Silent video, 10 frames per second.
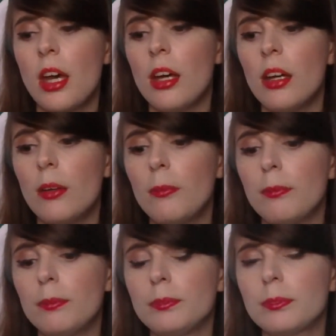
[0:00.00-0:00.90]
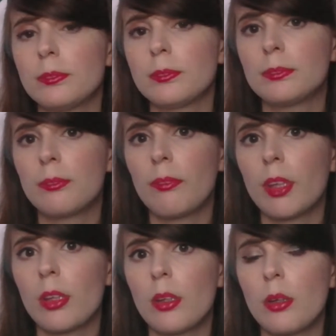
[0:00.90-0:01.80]

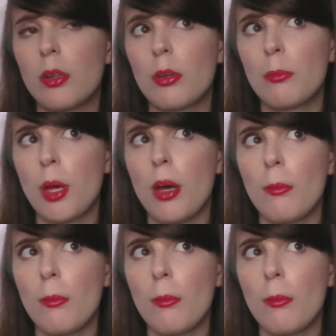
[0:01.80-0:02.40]
But